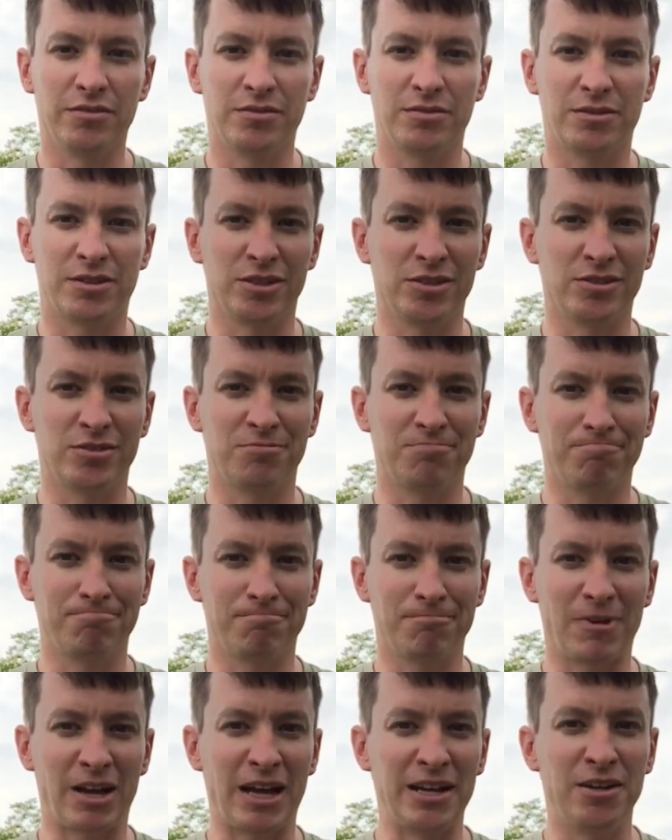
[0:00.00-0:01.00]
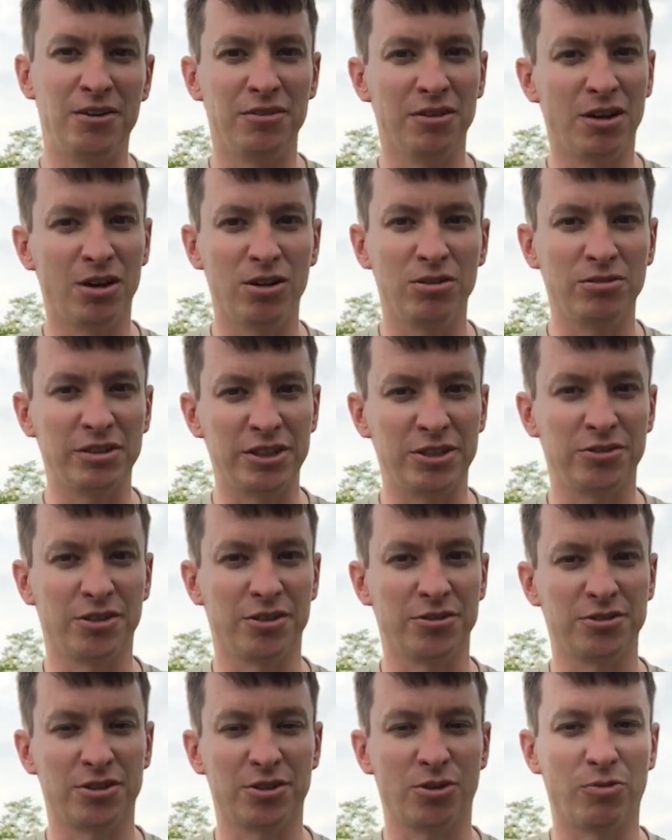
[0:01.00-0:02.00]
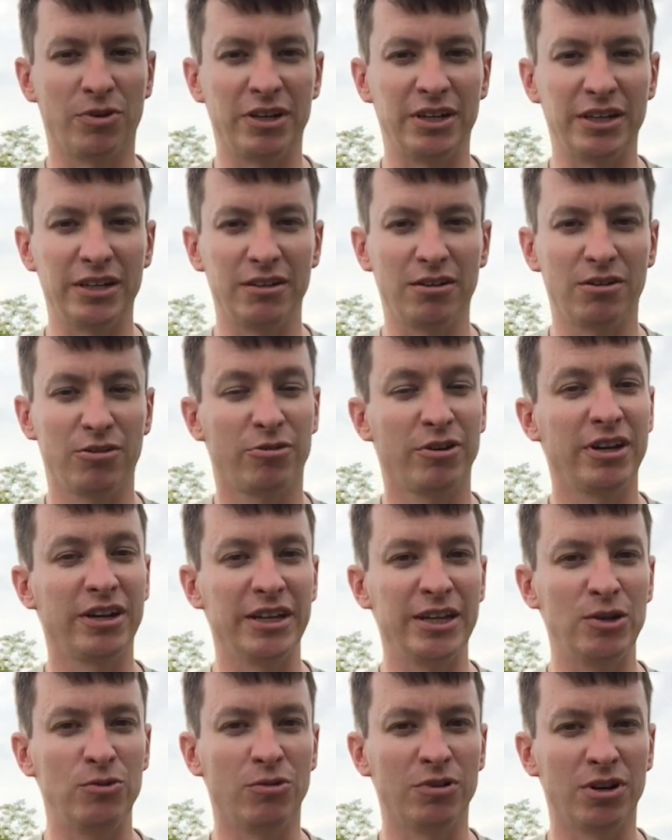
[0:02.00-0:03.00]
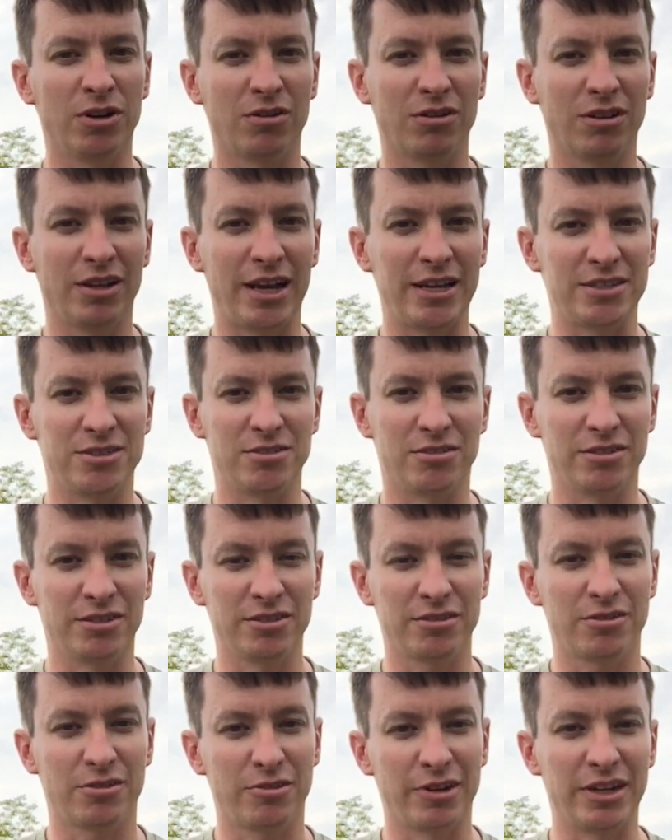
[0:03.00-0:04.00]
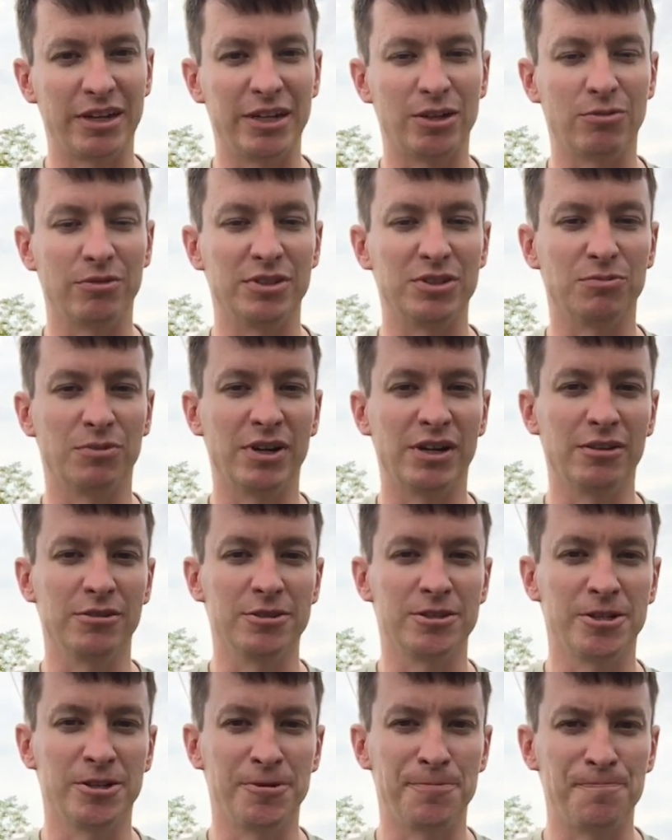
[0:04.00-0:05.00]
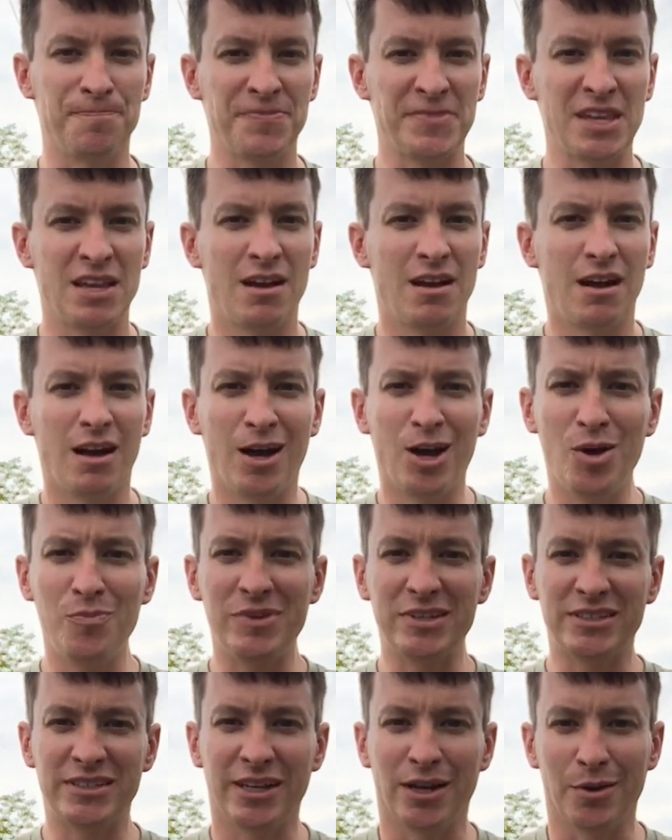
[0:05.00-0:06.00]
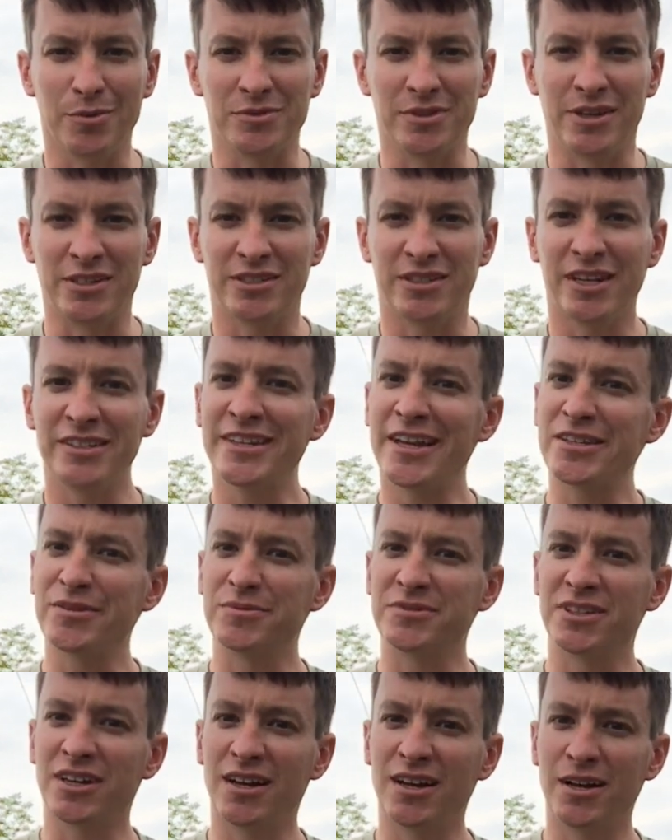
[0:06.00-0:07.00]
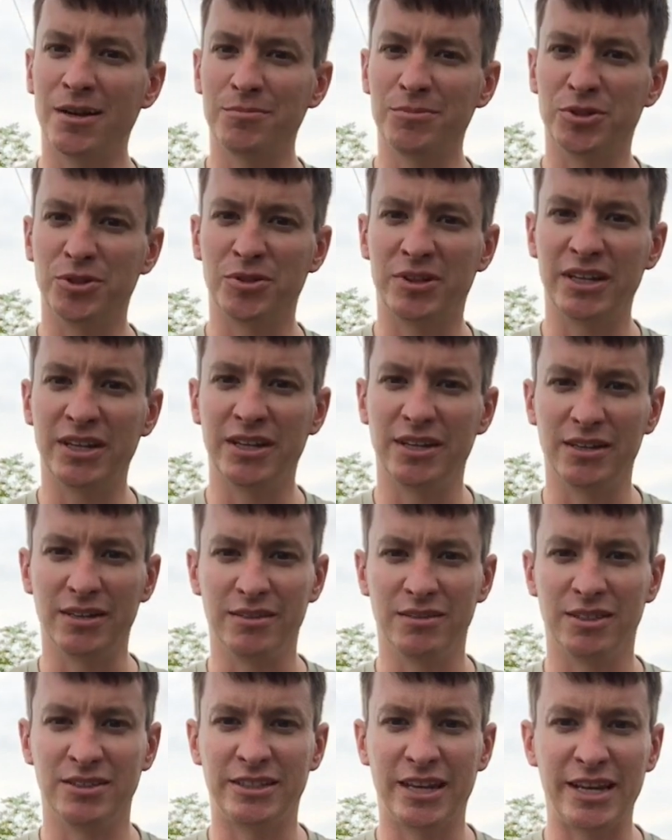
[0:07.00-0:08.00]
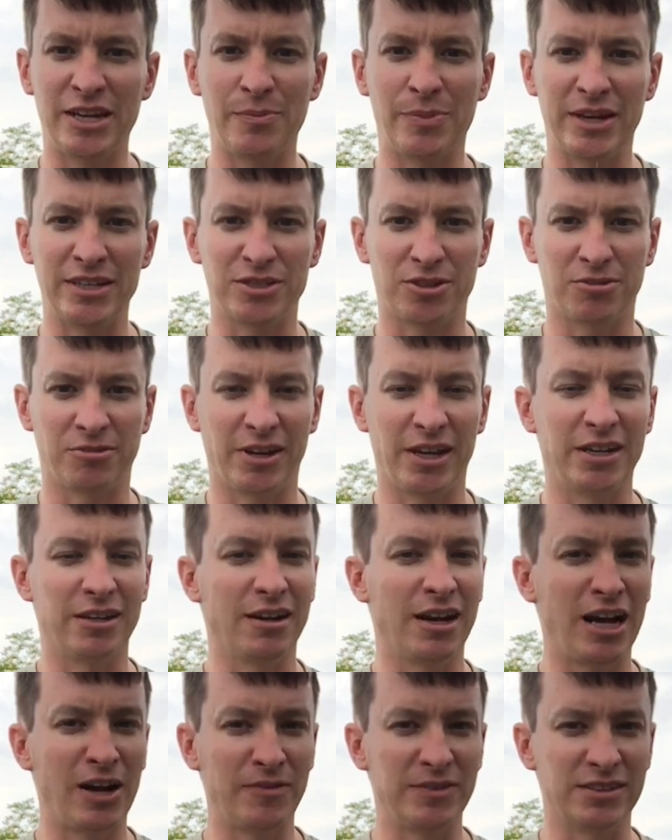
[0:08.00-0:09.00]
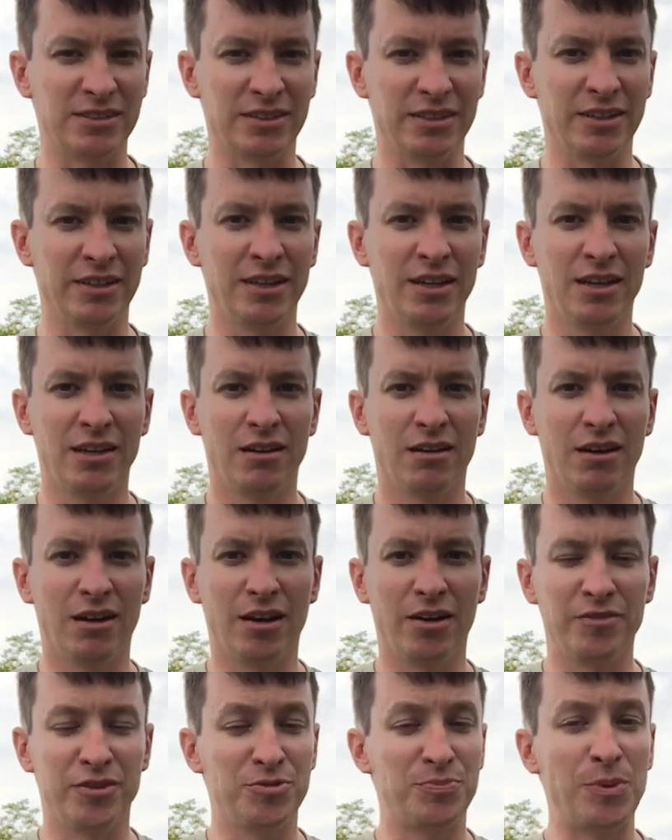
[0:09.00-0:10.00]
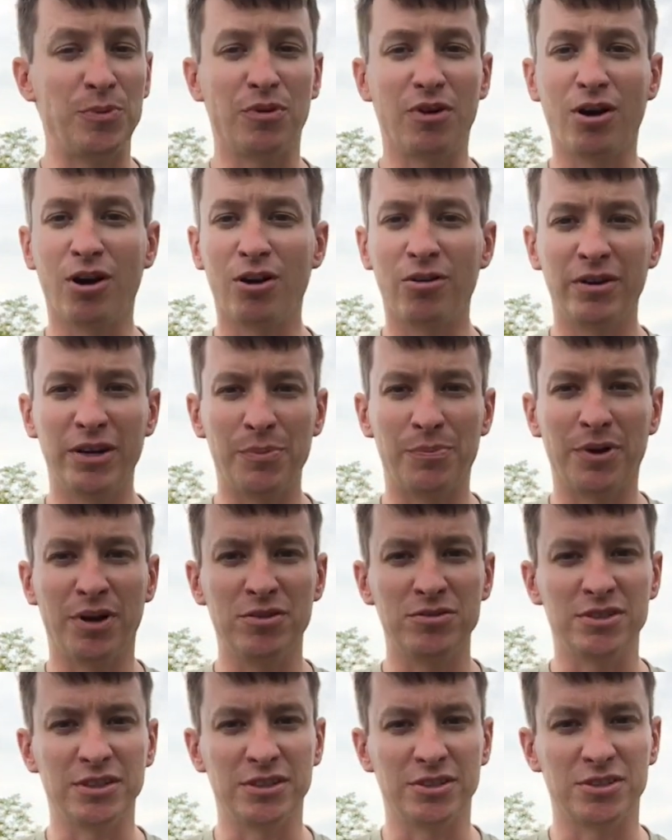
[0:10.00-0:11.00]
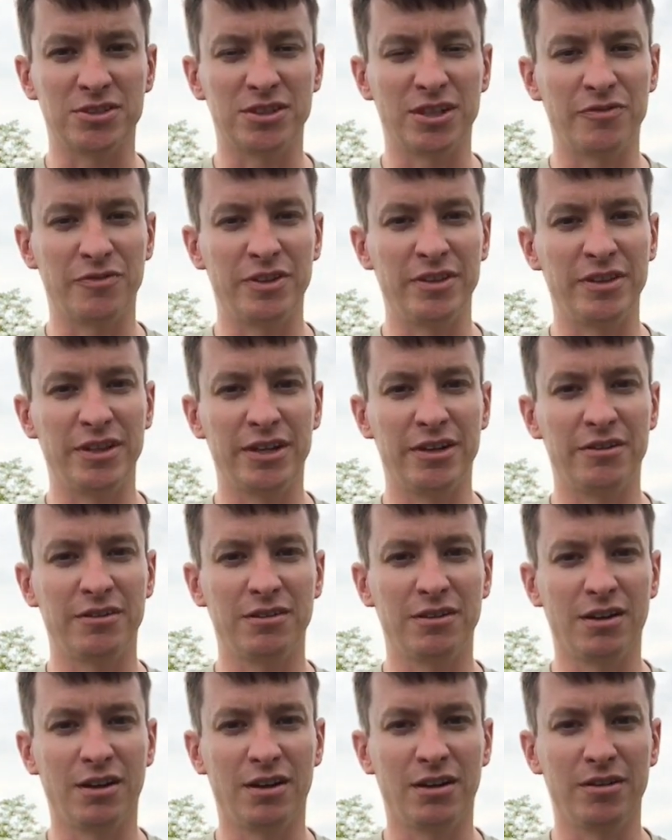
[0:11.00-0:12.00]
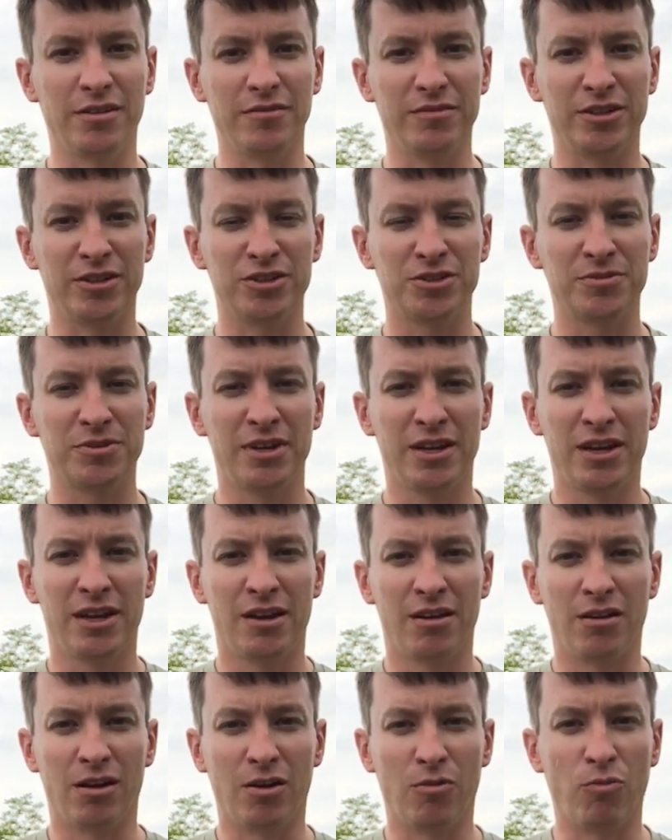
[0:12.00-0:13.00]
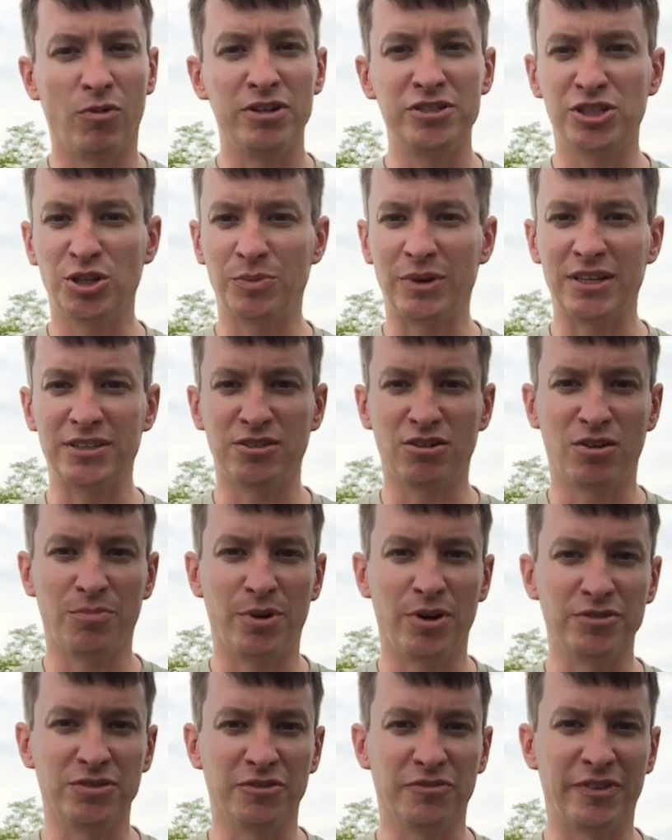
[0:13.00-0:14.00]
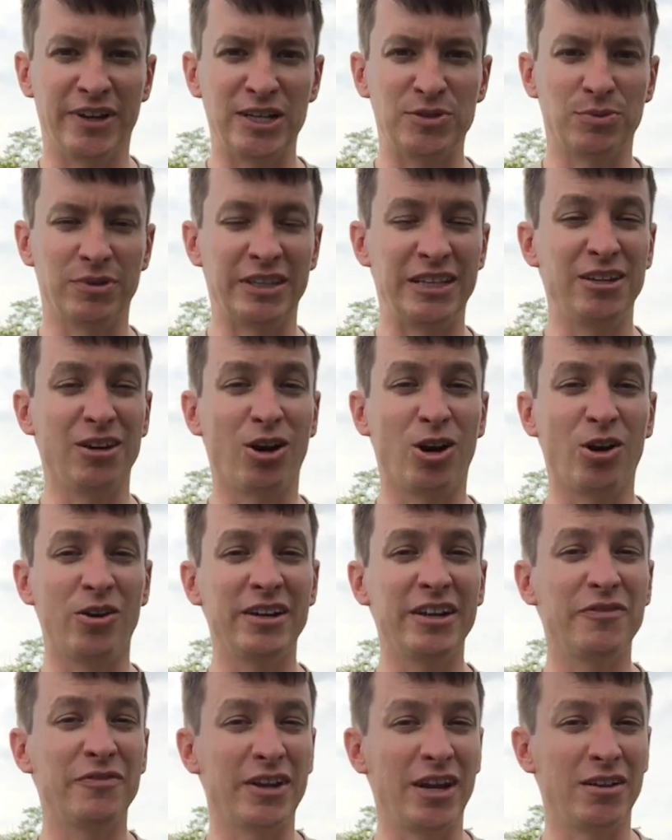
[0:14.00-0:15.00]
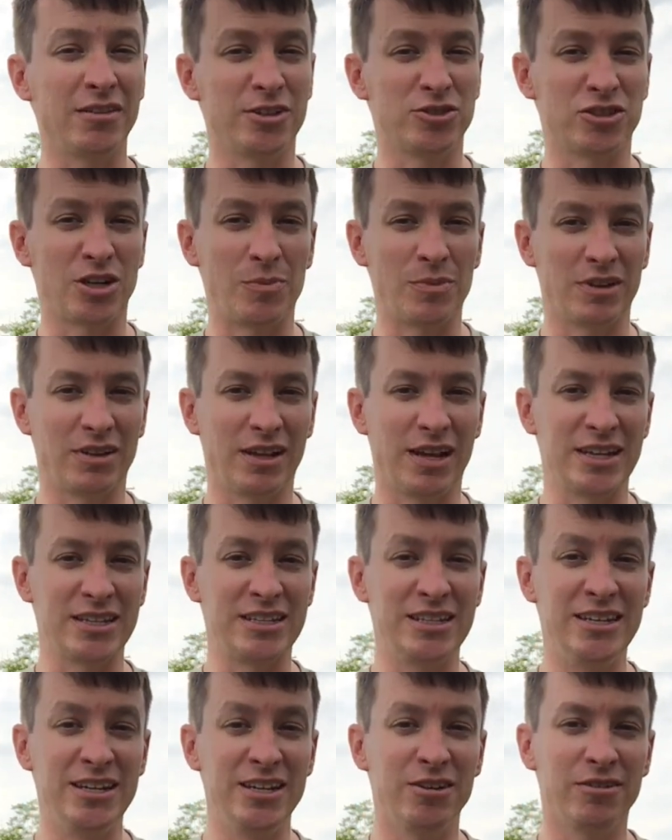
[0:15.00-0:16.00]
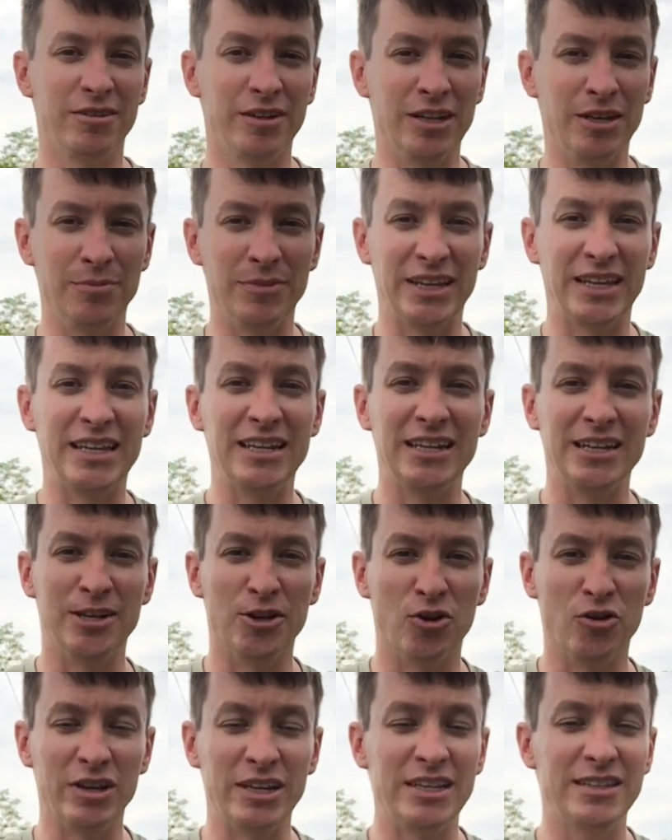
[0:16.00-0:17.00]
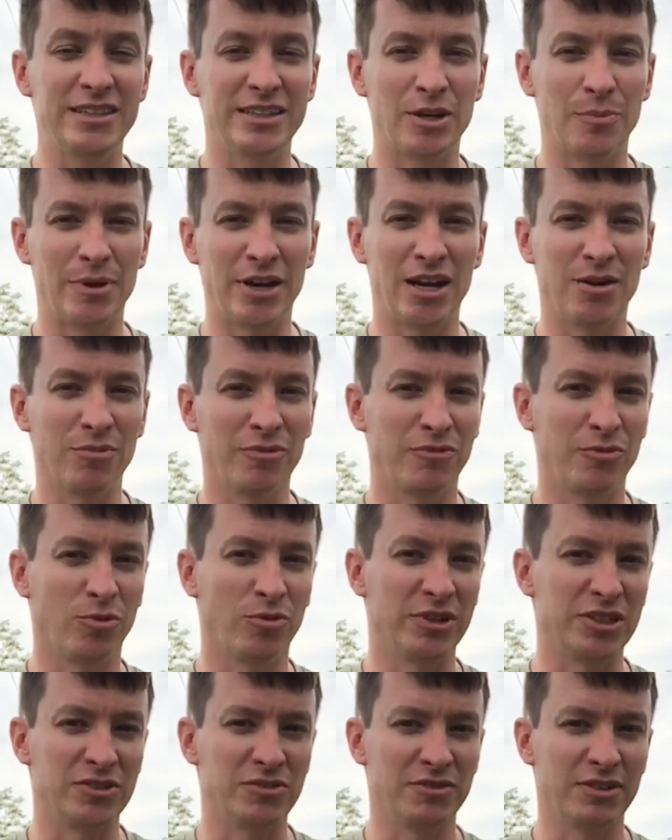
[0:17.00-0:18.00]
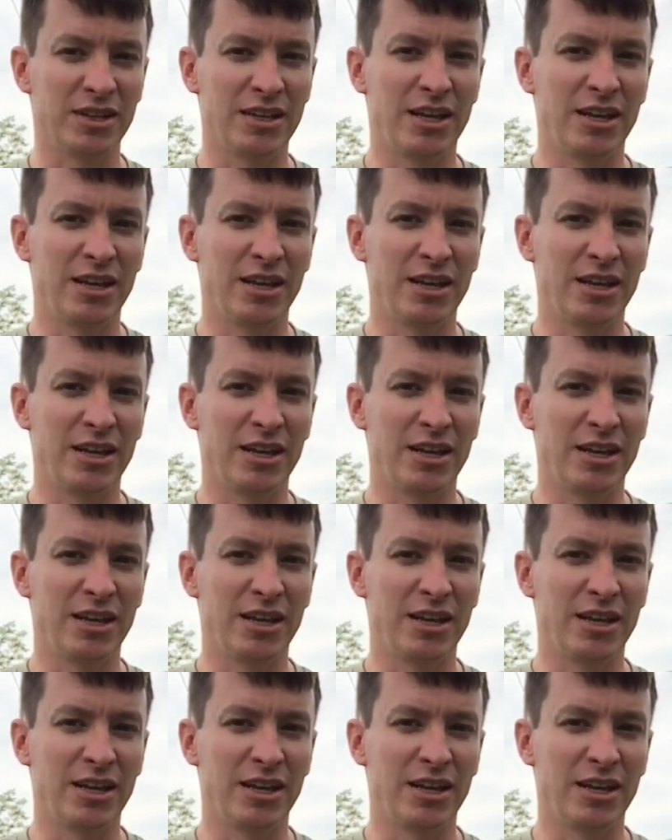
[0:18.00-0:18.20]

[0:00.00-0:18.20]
because uh, I know all instructors aren't created, created equal and all classes aren't created equal as well. So I hope this helps. Now it's going to take some time to get the database created, obviously. Uh, there's people already posting their stuff in there. Uh, there's uh, one gentleman I saw post on Facebook, he already found a trauma class near him that he didn't know anything about before this.